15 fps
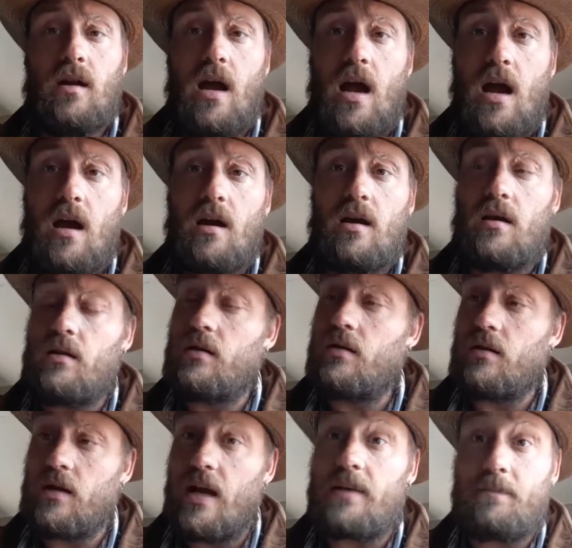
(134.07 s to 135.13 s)
iron
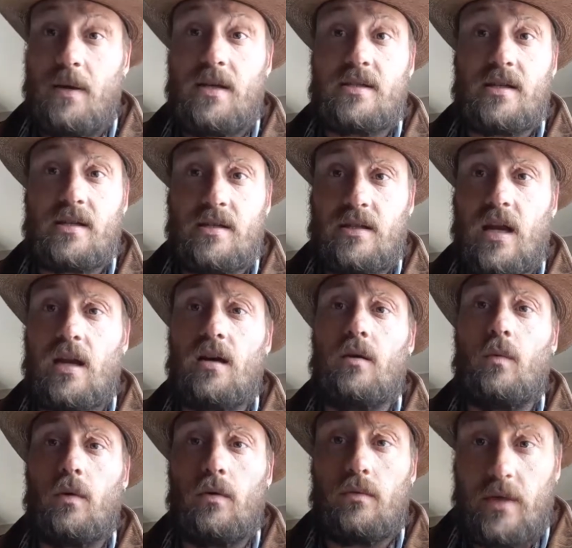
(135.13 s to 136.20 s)
or that piece of steel
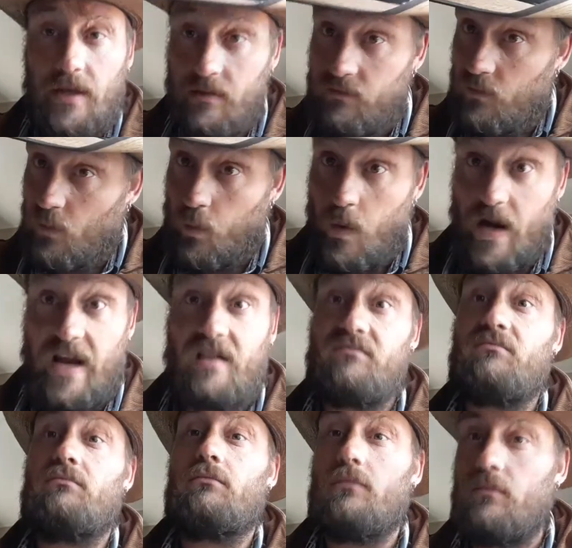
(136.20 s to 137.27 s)
will get wet,
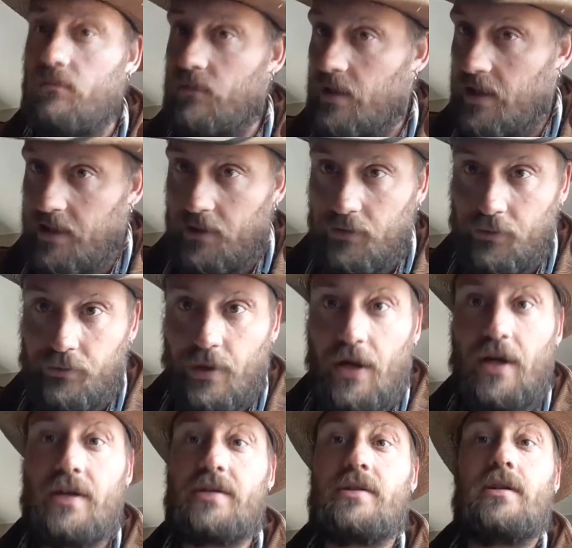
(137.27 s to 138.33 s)
it'll
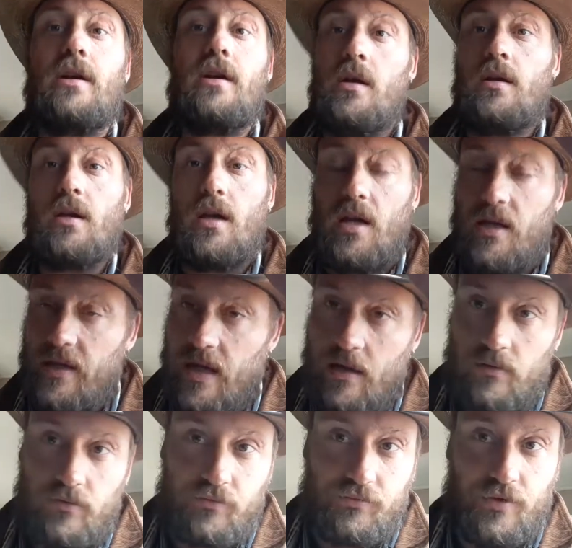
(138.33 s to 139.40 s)
rust, and
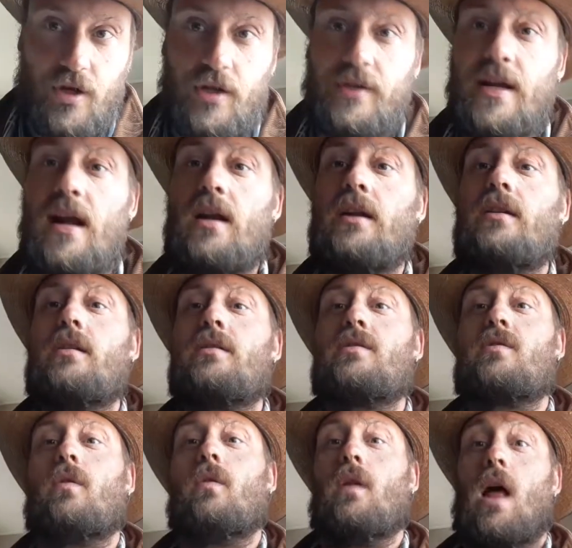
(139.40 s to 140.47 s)
that'll run down into the
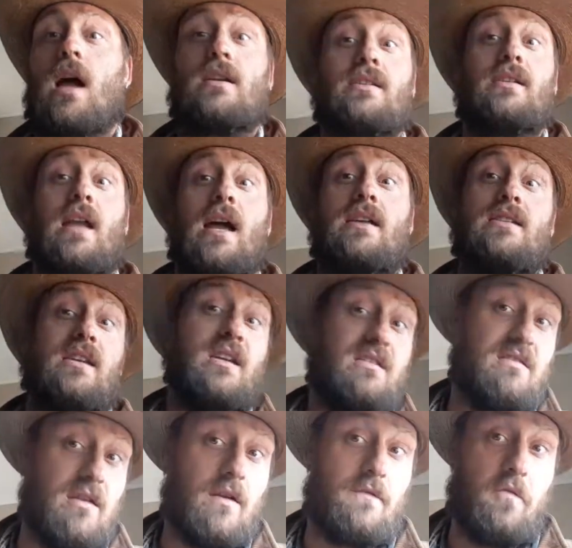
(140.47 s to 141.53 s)
soil, oxidizing
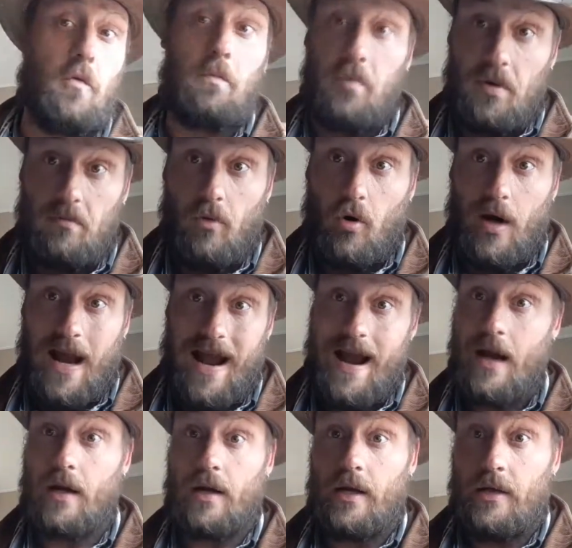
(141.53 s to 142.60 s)
it, therefore put more
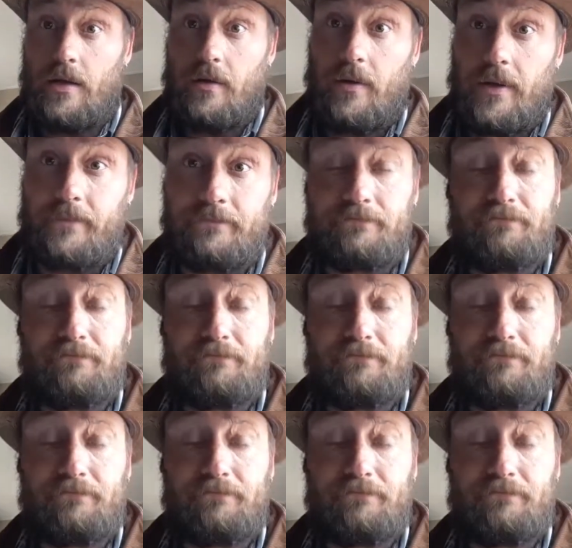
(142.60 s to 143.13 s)
iron into it.